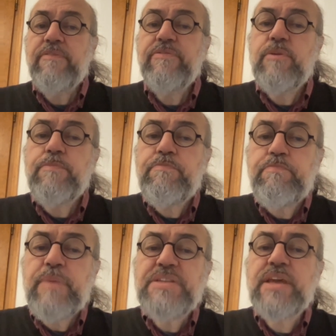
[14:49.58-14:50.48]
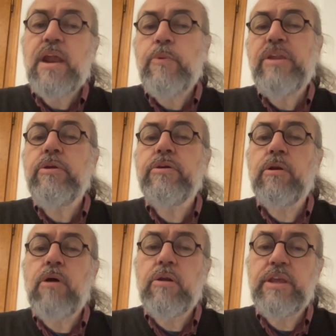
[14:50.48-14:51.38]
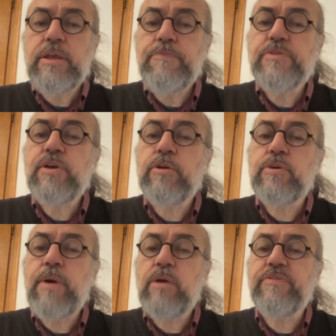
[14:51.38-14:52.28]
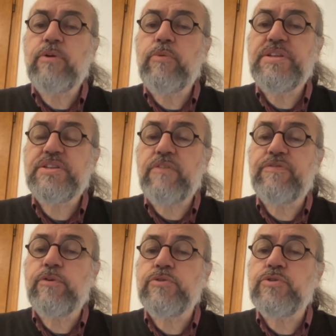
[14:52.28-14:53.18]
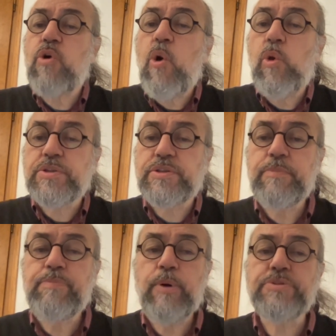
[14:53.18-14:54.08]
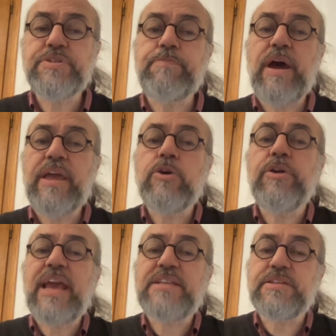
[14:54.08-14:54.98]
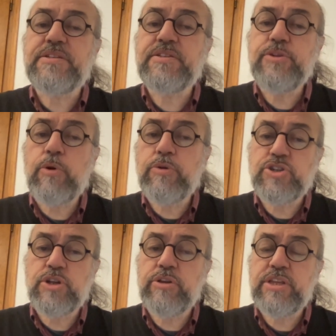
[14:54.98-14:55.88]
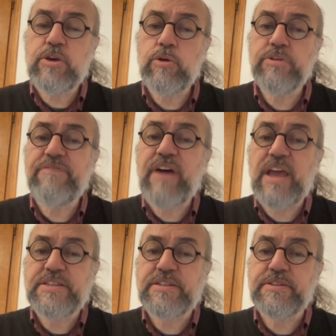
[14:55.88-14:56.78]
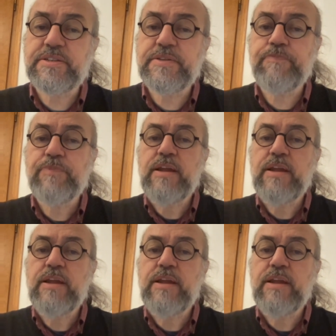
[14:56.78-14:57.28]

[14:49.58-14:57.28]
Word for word: The media regularly talk about the risk of controls posed by connected neurological devices.